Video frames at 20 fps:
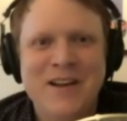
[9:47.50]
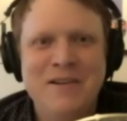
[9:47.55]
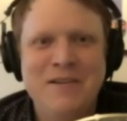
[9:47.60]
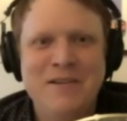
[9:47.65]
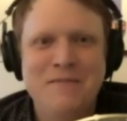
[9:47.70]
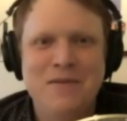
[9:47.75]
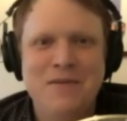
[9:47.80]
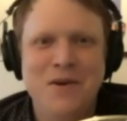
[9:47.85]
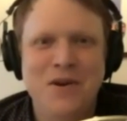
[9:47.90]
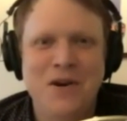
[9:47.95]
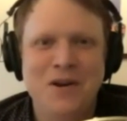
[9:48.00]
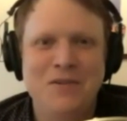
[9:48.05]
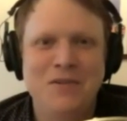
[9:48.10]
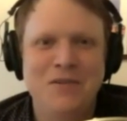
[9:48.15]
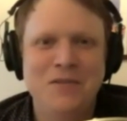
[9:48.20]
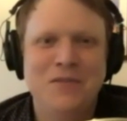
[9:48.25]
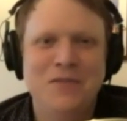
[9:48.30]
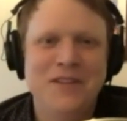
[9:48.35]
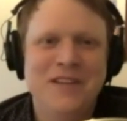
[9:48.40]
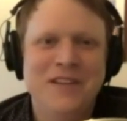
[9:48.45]

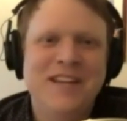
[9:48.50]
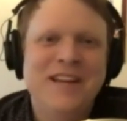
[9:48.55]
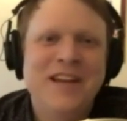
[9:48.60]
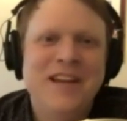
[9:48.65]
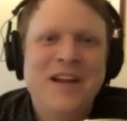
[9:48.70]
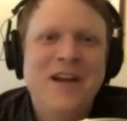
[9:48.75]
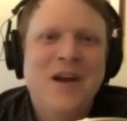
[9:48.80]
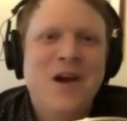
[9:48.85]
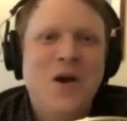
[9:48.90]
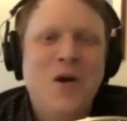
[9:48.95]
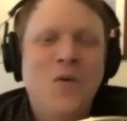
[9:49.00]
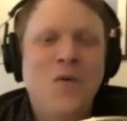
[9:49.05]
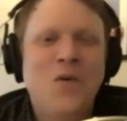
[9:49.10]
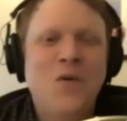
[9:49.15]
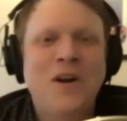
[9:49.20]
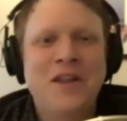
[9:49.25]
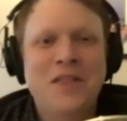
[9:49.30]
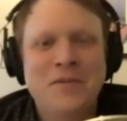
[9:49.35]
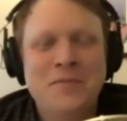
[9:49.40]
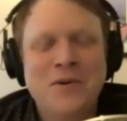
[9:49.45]
probably
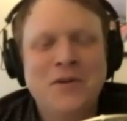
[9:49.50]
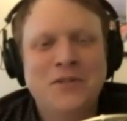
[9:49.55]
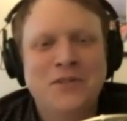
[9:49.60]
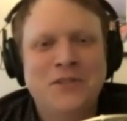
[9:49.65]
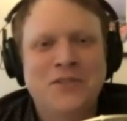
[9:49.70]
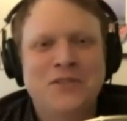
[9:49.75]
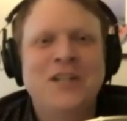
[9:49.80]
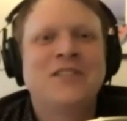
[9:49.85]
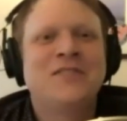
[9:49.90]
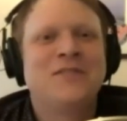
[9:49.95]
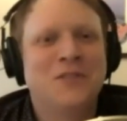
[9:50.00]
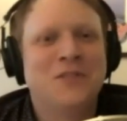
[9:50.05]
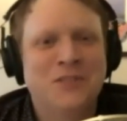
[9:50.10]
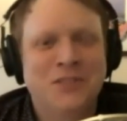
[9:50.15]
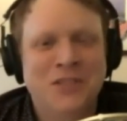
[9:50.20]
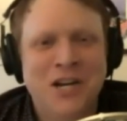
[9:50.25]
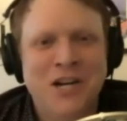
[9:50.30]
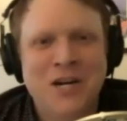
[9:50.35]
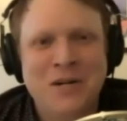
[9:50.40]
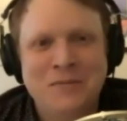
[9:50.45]
one of the most stressful
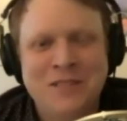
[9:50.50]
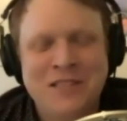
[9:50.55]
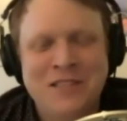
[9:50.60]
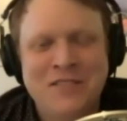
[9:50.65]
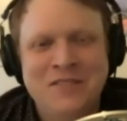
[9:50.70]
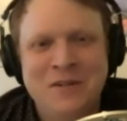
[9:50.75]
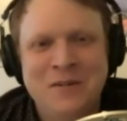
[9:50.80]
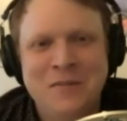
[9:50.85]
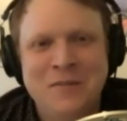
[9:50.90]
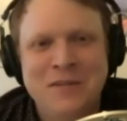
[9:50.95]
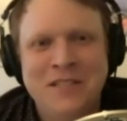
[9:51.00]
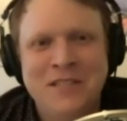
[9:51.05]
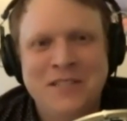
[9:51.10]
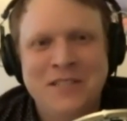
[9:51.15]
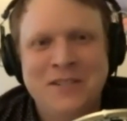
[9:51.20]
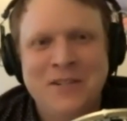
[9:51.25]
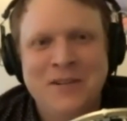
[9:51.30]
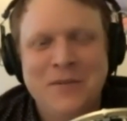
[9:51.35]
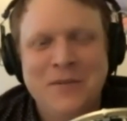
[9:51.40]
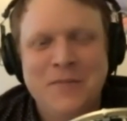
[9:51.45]
jobs in the film industry.